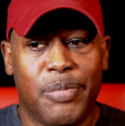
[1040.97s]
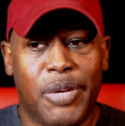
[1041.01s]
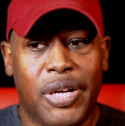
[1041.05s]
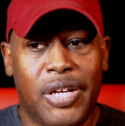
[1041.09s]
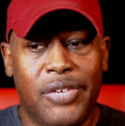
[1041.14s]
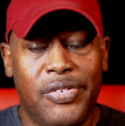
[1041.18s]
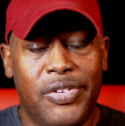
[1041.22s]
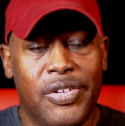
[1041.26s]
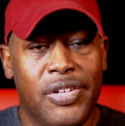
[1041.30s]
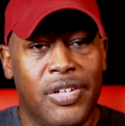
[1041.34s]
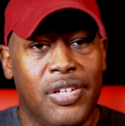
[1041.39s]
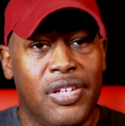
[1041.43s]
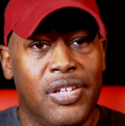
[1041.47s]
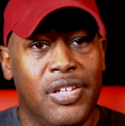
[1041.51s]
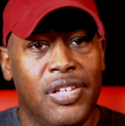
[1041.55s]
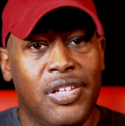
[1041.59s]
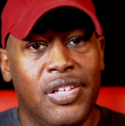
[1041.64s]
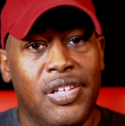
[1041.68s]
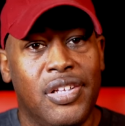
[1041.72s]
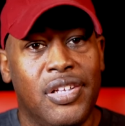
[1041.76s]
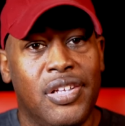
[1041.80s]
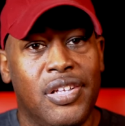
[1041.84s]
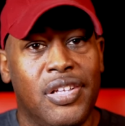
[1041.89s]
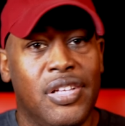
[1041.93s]
month.
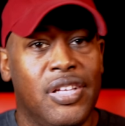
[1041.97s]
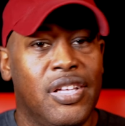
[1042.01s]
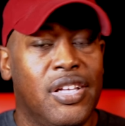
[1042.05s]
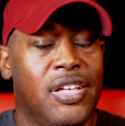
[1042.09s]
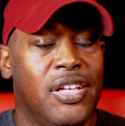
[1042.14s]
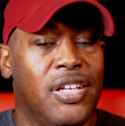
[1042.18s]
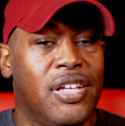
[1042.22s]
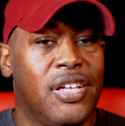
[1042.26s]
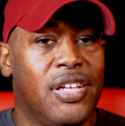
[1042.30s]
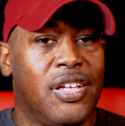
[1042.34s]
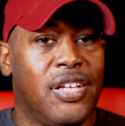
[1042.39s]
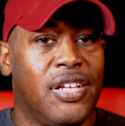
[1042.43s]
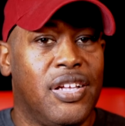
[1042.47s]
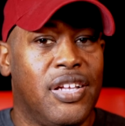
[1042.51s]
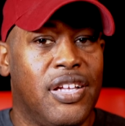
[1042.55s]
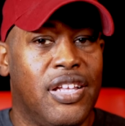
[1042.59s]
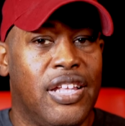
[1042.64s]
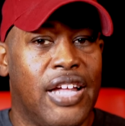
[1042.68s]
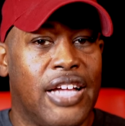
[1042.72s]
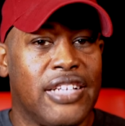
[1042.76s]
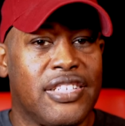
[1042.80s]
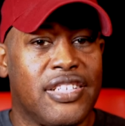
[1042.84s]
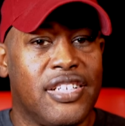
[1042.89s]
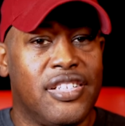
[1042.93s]

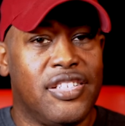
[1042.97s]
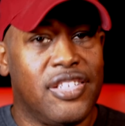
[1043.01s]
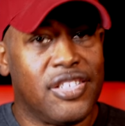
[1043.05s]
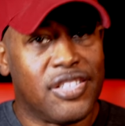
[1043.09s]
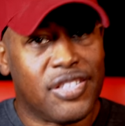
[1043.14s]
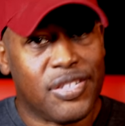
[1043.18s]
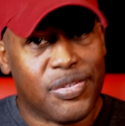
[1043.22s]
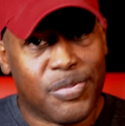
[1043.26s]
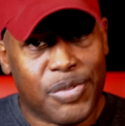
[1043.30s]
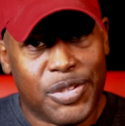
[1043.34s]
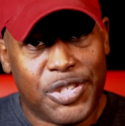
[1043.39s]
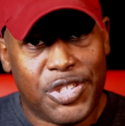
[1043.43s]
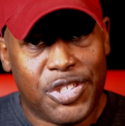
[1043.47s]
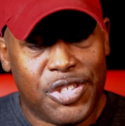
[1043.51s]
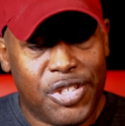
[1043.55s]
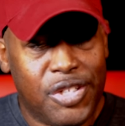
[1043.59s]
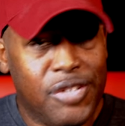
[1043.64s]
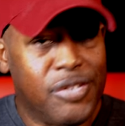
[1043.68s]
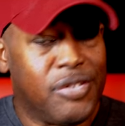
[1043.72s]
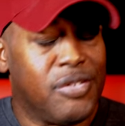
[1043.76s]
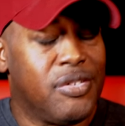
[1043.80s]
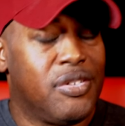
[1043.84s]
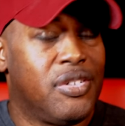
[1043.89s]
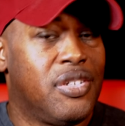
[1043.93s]
And I said, this is what you
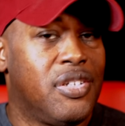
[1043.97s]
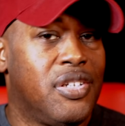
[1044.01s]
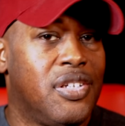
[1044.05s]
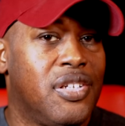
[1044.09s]
do.